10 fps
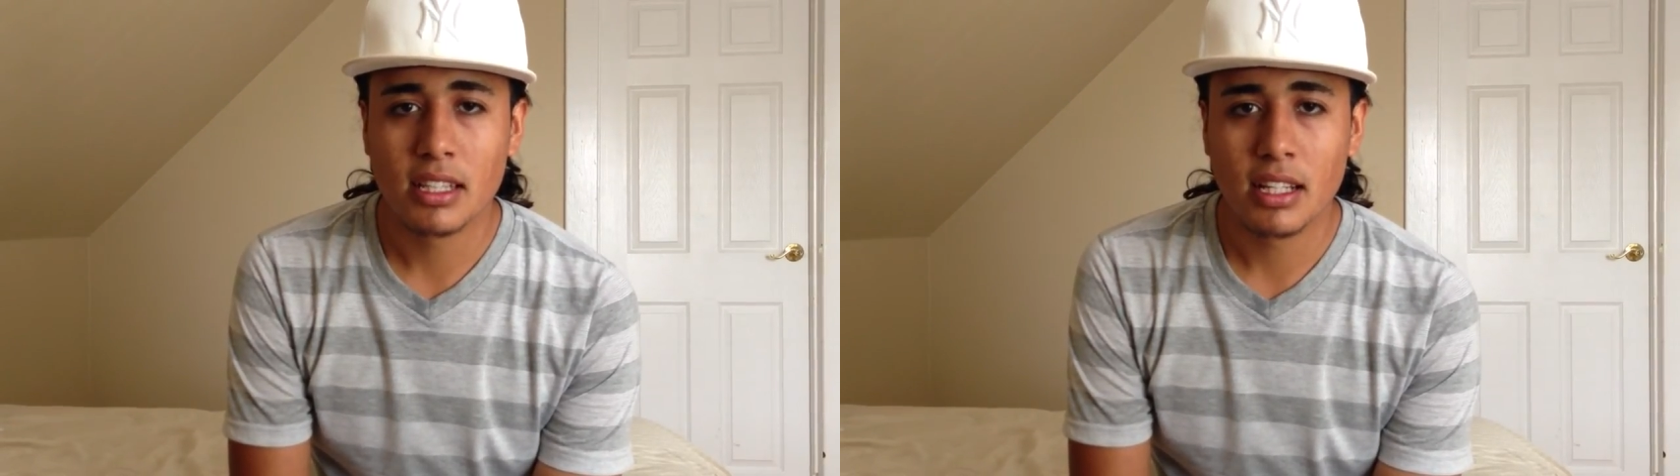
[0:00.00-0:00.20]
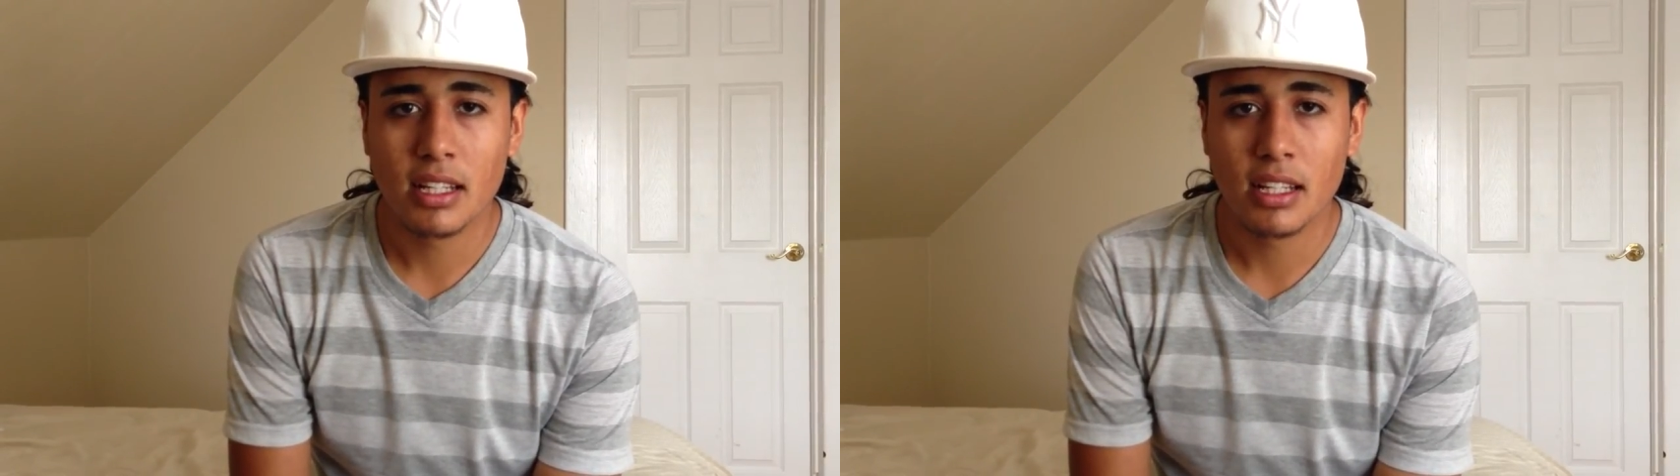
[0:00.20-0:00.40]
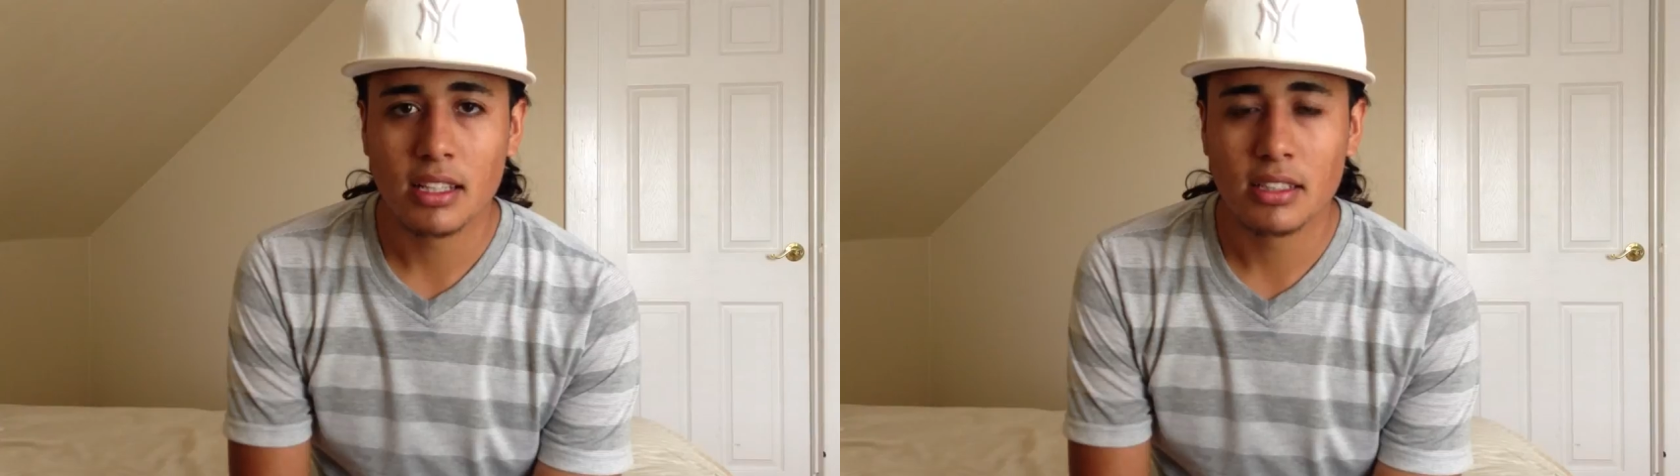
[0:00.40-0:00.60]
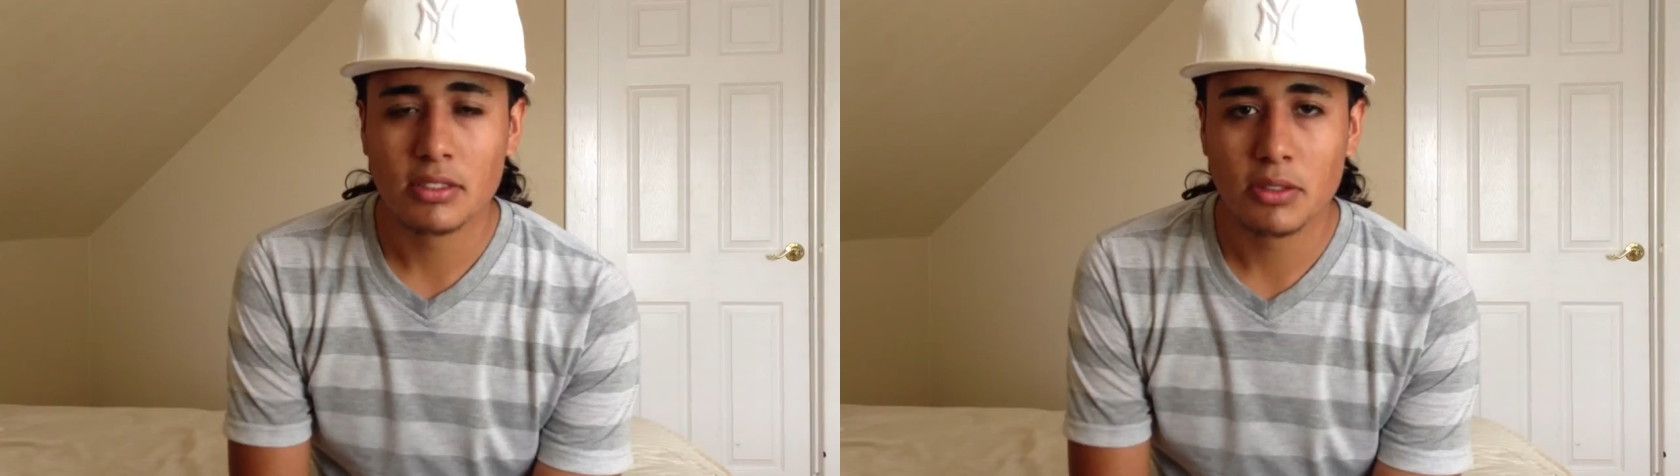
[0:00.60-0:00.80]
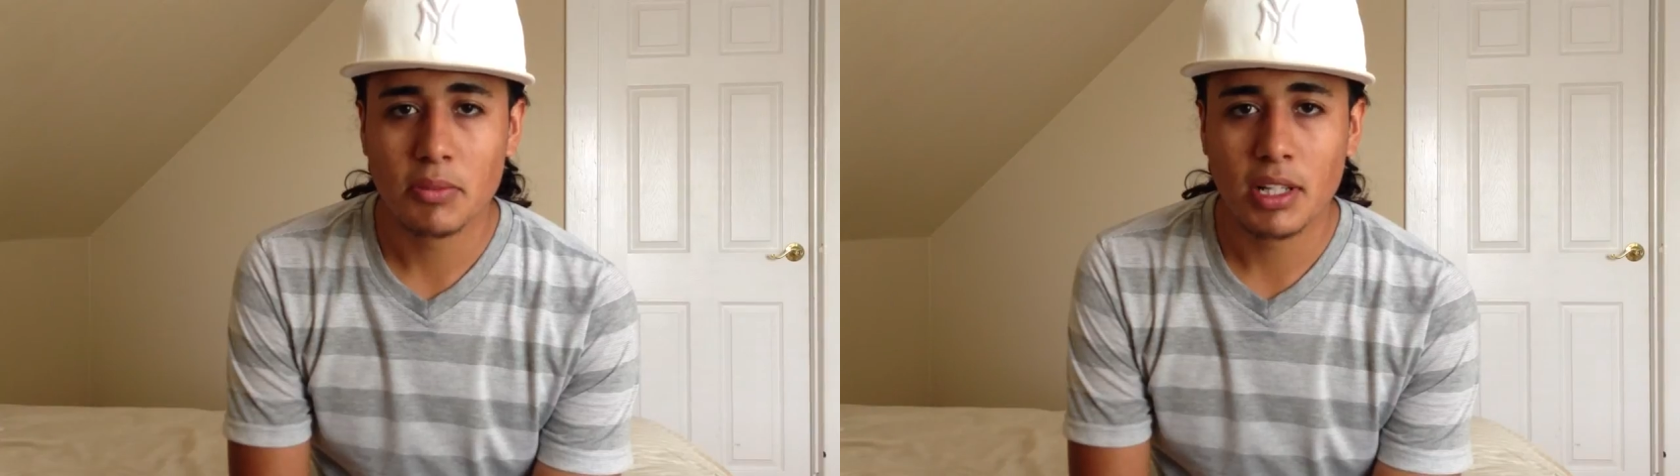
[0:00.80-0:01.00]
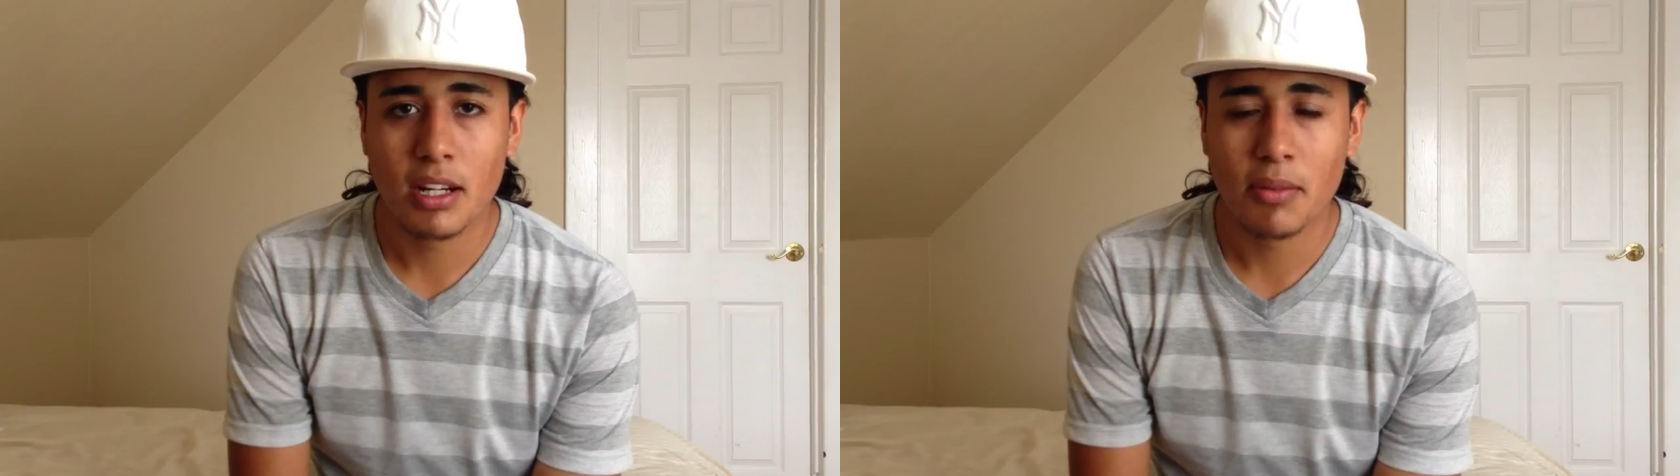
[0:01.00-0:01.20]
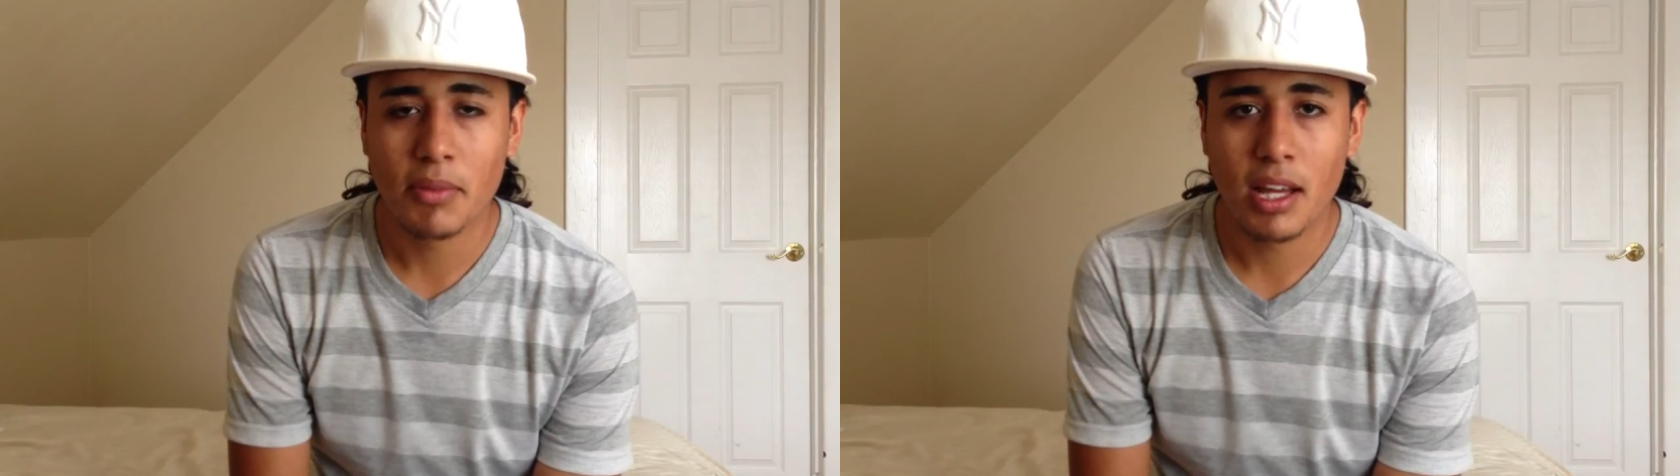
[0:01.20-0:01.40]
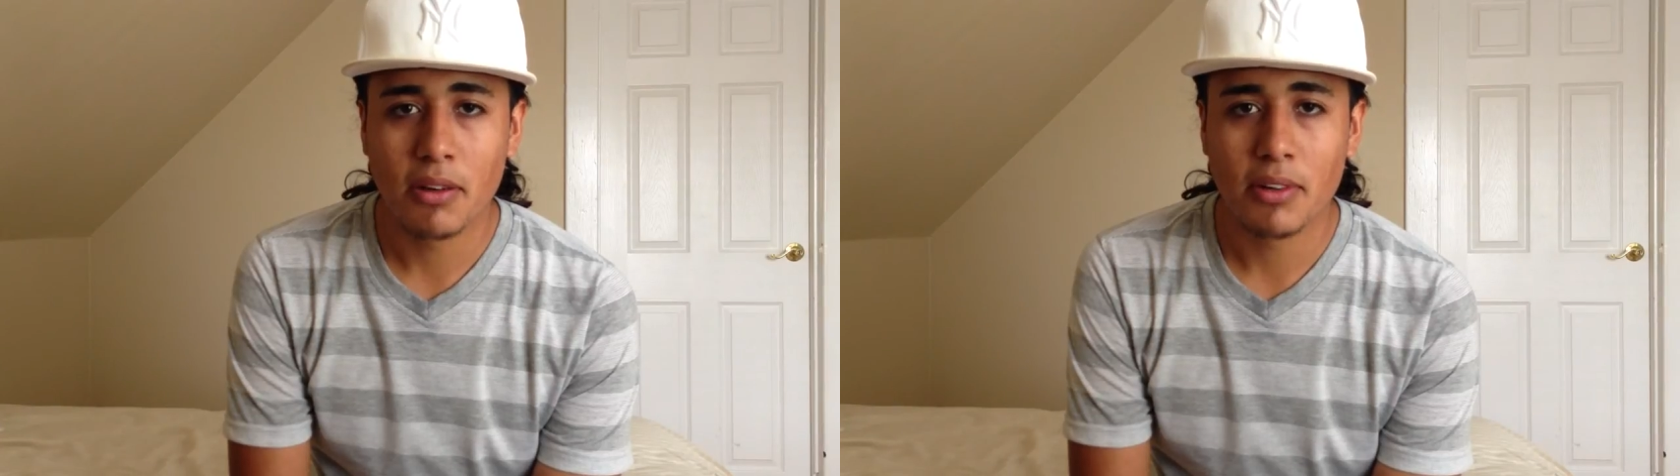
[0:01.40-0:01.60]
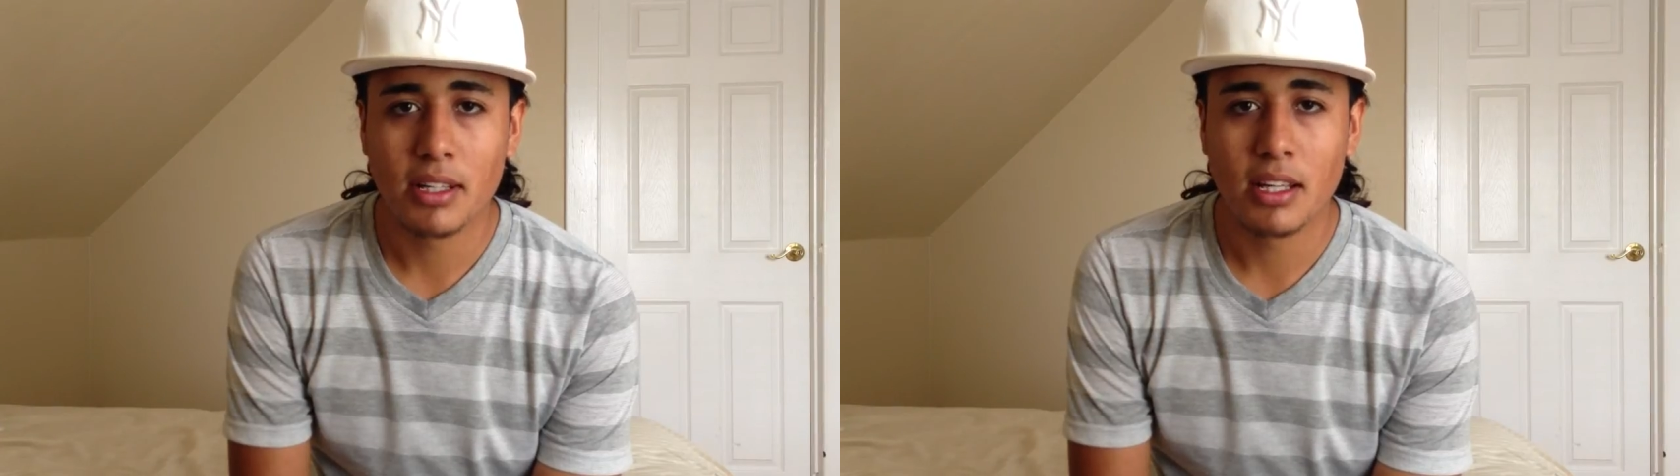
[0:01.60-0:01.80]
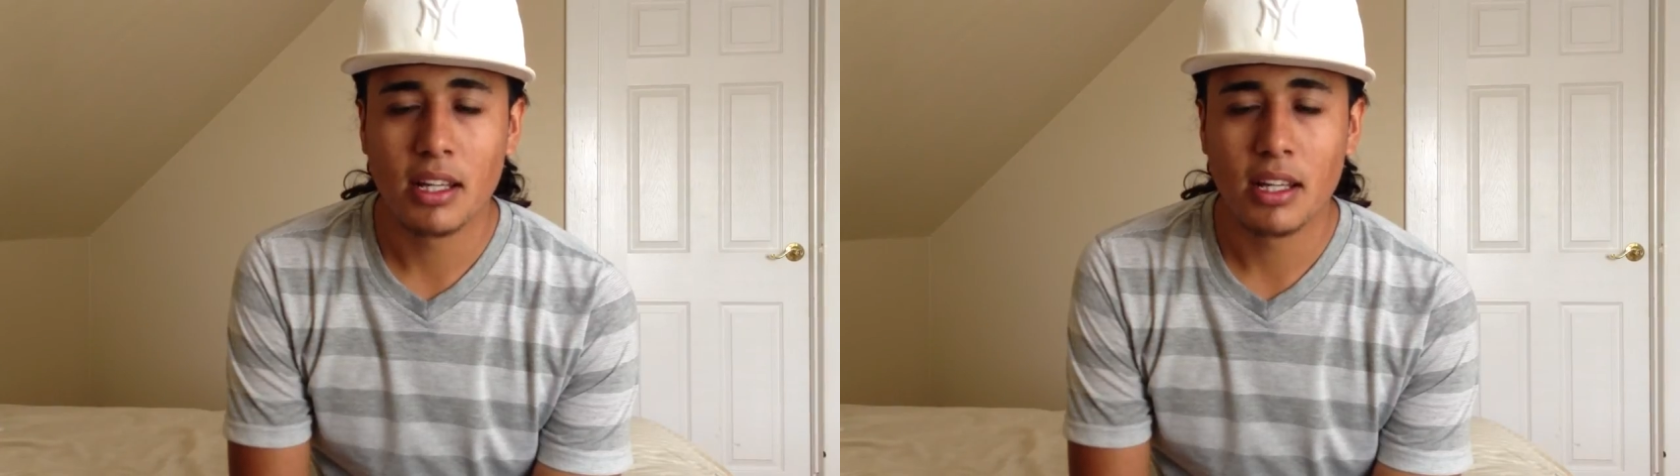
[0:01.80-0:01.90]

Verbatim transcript: thinking to become that way.